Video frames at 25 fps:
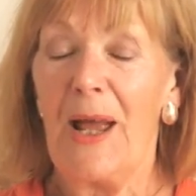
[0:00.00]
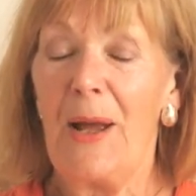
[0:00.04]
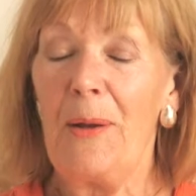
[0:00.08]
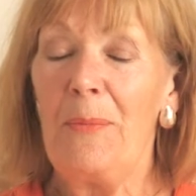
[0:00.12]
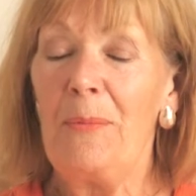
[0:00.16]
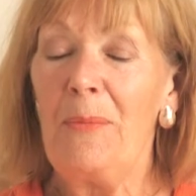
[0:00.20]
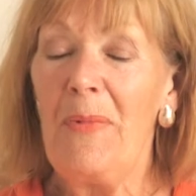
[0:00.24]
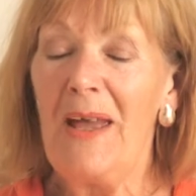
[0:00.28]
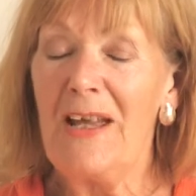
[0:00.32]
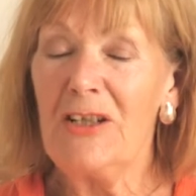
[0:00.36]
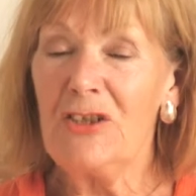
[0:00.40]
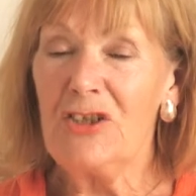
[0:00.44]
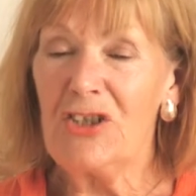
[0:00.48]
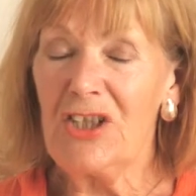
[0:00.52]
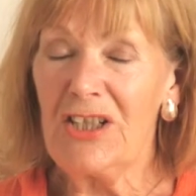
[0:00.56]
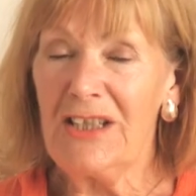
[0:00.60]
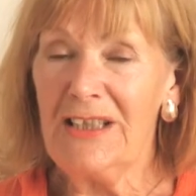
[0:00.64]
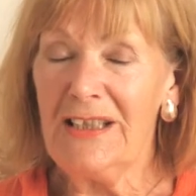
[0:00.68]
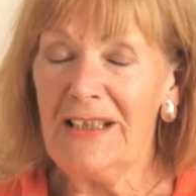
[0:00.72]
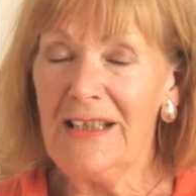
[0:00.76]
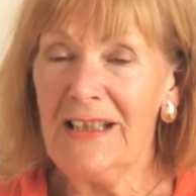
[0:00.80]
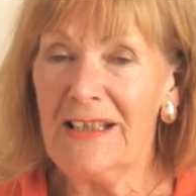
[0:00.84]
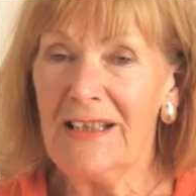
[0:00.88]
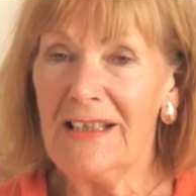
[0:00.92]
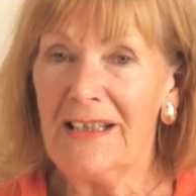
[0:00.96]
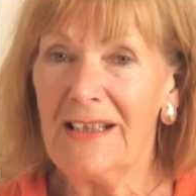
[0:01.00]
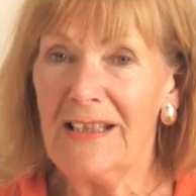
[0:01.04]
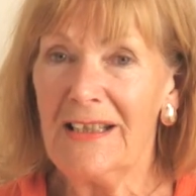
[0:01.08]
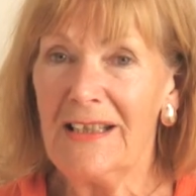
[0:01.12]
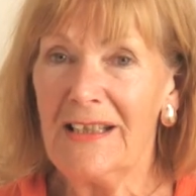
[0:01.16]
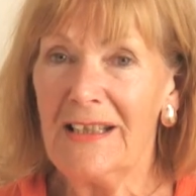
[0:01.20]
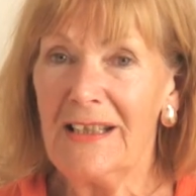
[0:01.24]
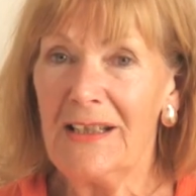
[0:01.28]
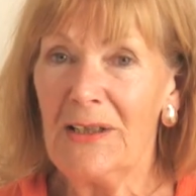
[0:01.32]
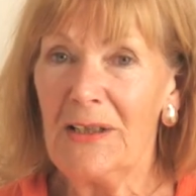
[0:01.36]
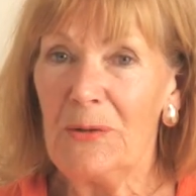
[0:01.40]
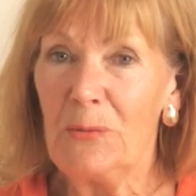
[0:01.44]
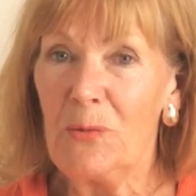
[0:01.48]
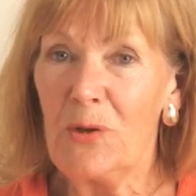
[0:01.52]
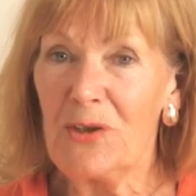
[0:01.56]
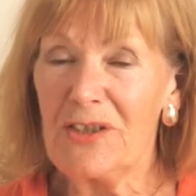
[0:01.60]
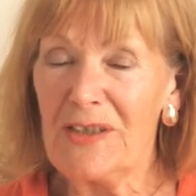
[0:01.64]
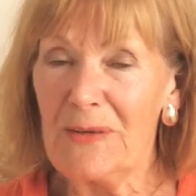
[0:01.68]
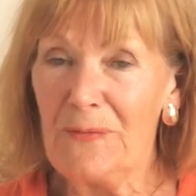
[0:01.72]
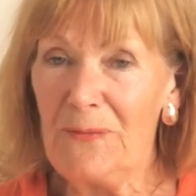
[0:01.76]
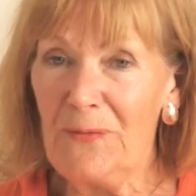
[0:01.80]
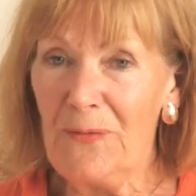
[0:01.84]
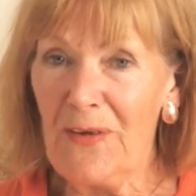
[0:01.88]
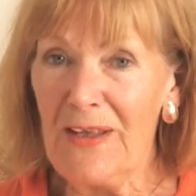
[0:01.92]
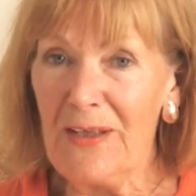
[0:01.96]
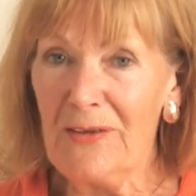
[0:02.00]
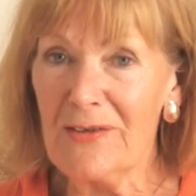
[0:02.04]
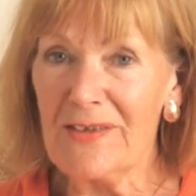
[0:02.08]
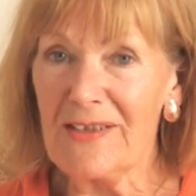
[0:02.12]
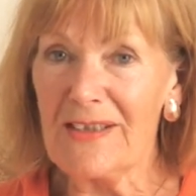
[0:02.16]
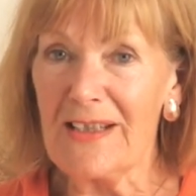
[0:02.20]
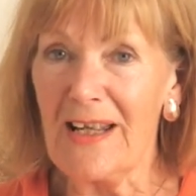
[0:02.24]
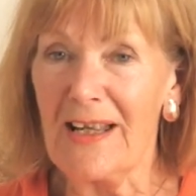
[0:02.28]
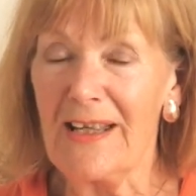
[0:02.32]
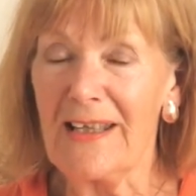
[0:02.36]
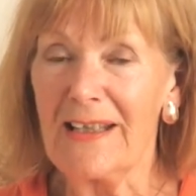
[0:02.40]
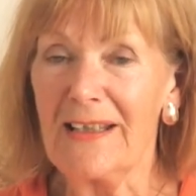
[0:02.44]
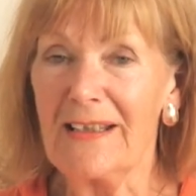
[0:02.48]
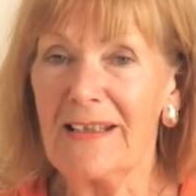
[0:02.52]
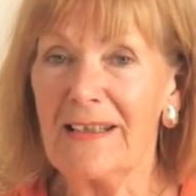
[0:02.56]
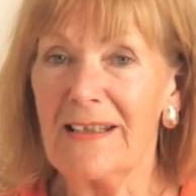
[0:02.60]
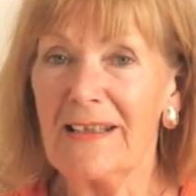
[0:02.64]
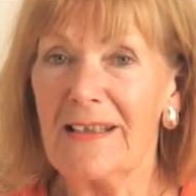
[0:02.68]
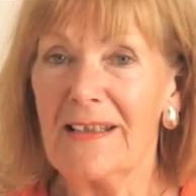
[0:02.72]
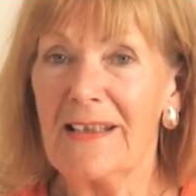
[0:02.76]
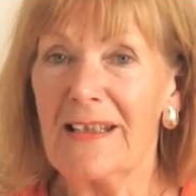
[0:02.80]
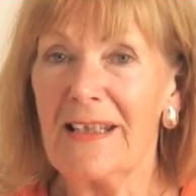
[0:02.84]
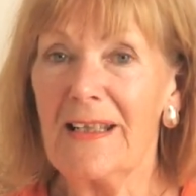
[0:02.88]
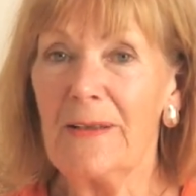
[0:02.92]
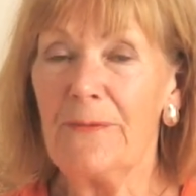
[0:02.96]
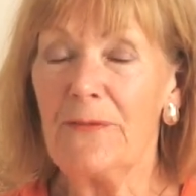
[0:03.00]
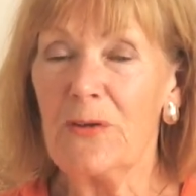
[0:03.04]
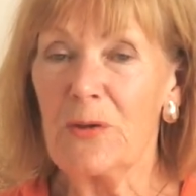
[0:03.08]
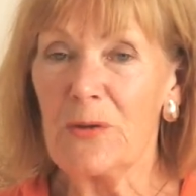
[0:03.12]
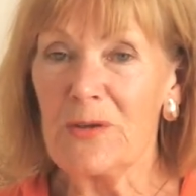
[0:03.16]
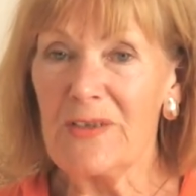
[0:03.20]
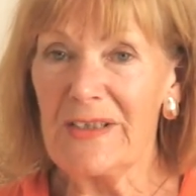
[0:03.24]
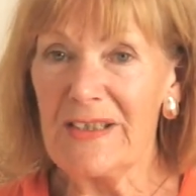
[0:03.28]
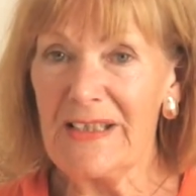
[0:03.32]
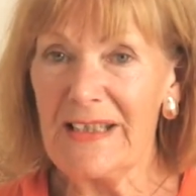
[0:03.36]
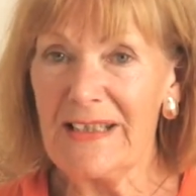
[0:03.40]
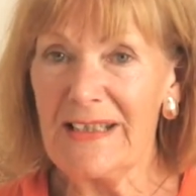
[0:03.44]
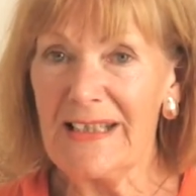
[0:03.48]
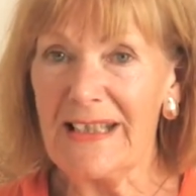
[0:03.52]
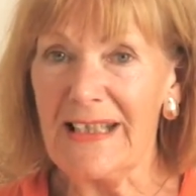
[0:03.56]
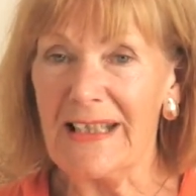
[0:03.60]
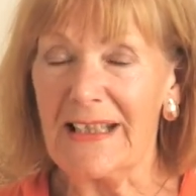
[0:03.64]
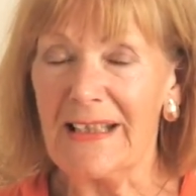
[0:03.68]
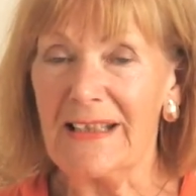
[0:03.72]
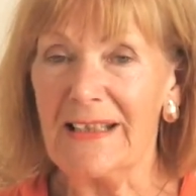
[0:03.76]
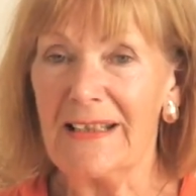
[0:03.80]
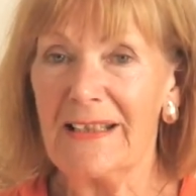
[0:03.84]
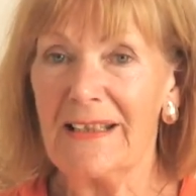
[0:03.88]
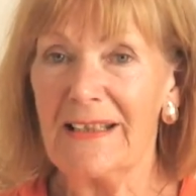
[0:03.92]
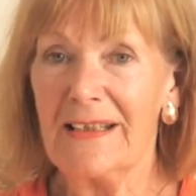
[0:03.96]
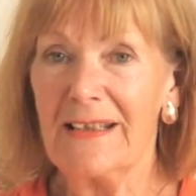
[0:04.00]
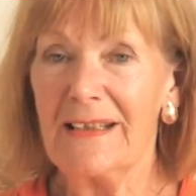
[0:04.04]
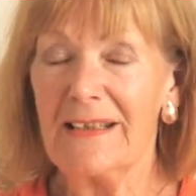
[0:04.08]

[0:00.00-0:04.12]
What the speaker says: Imagine what it feels like if you're sitting.